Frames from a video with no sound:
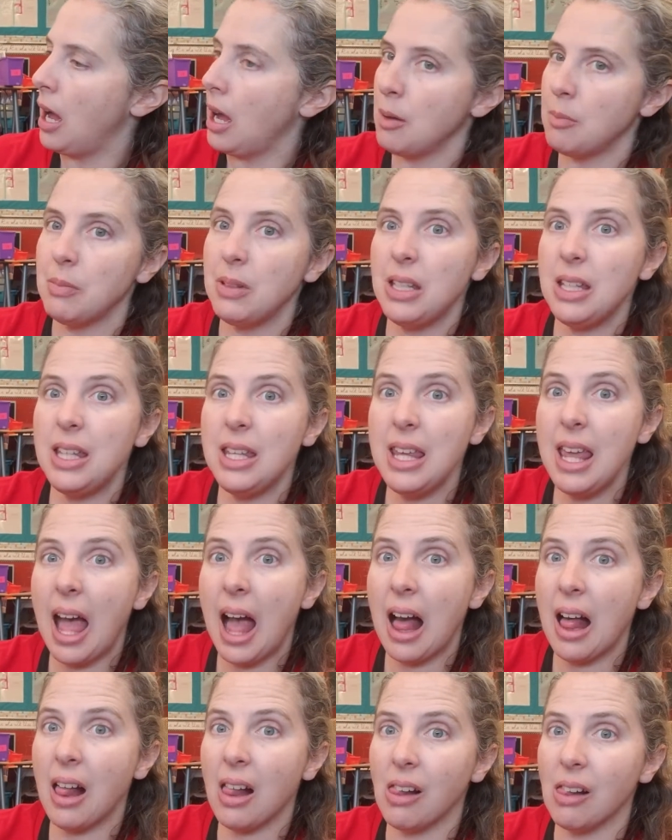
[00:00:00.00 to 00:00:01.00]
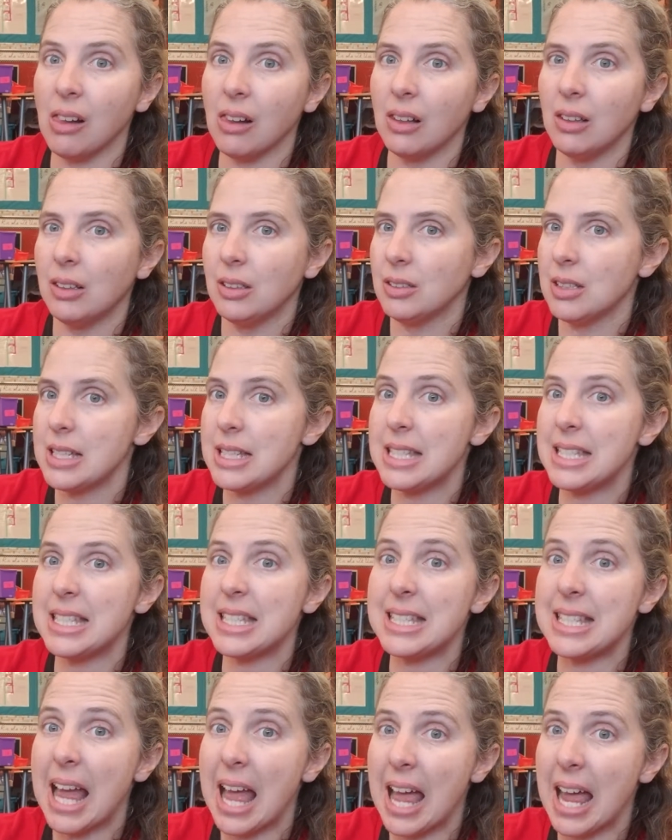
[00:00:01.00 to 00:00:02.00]
yell,
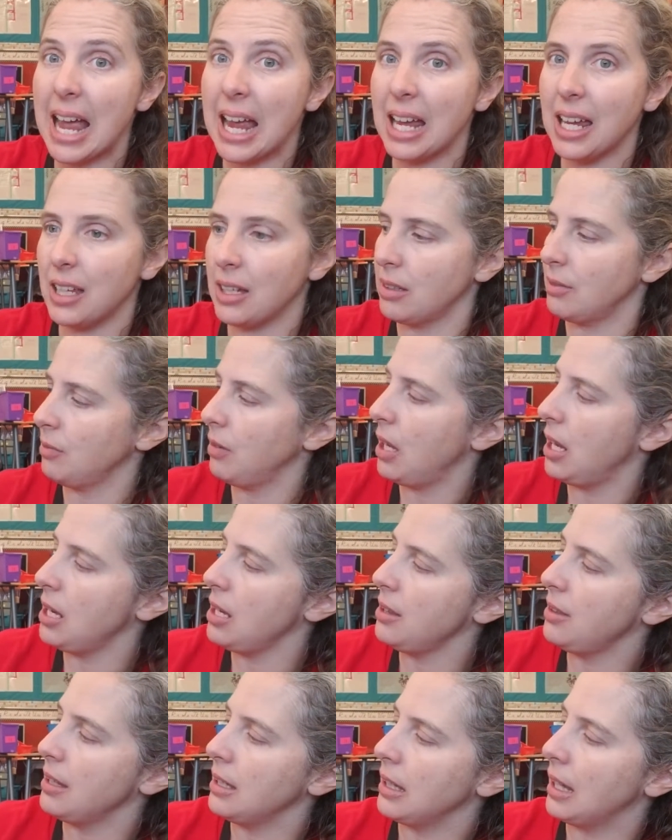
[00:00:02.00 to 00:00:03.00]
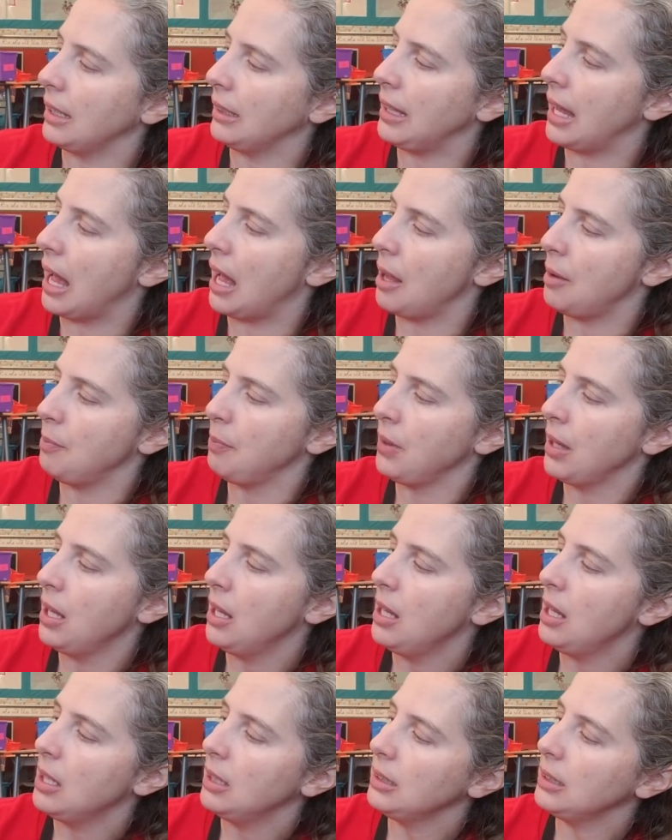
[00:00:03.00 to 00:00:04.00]
say, anything like that.
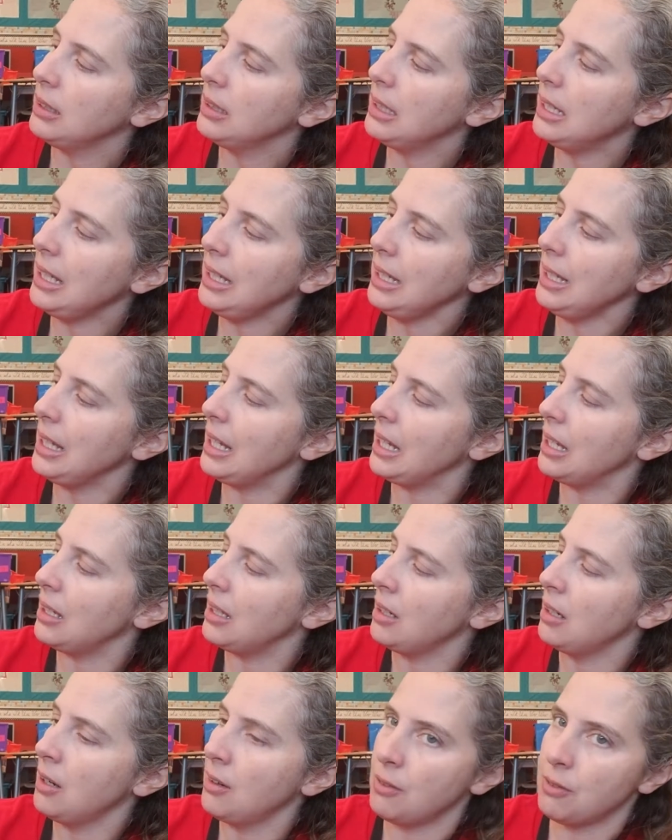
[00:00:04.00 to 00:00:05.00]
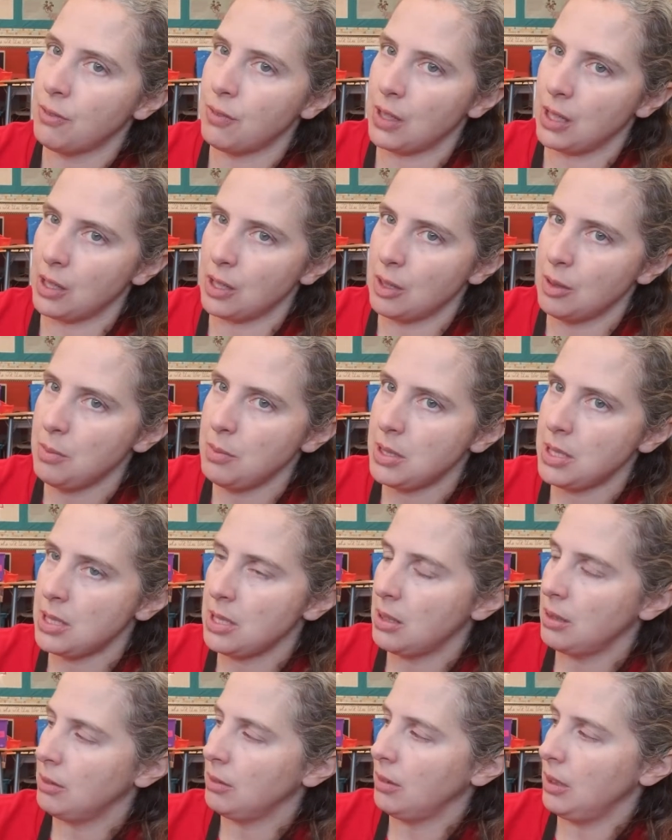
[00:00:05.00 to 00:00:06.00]
Linking verbs
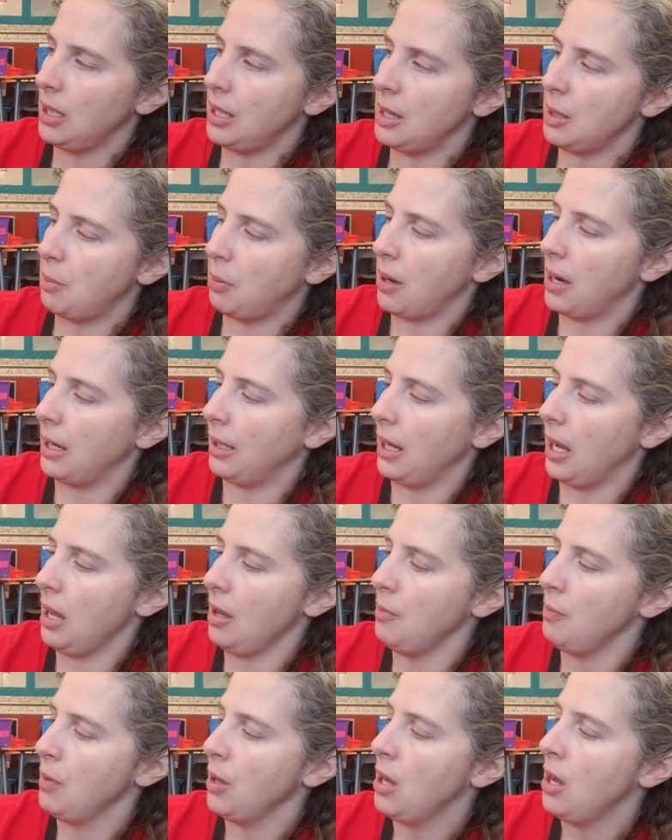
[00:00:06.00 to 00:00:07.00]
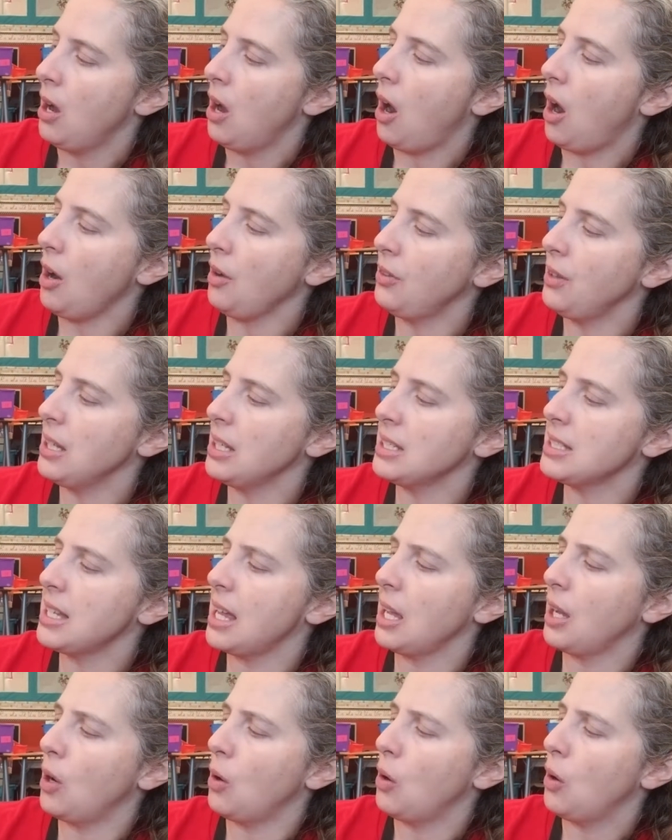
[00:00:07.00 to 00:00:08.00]
in the predicate are things
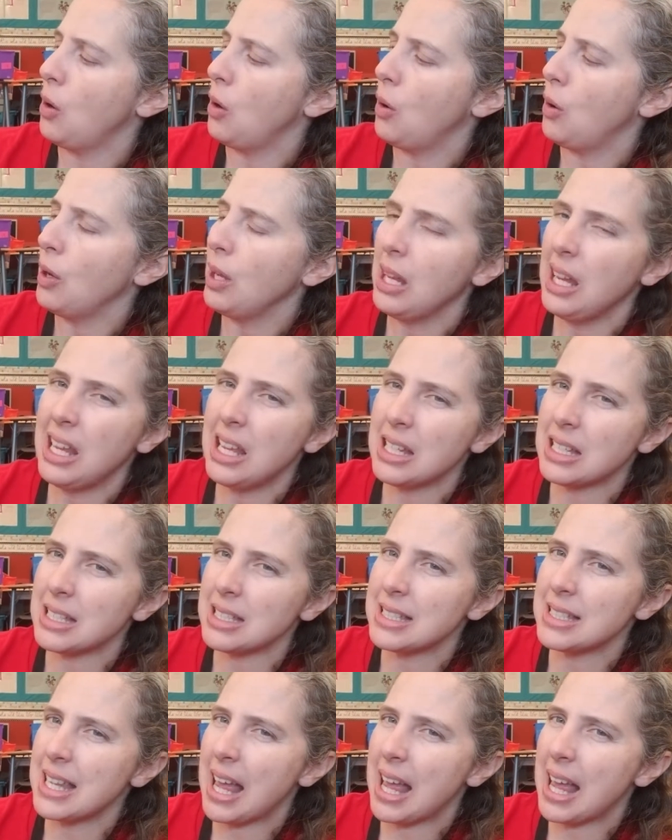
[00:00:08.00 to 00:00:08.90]
like is,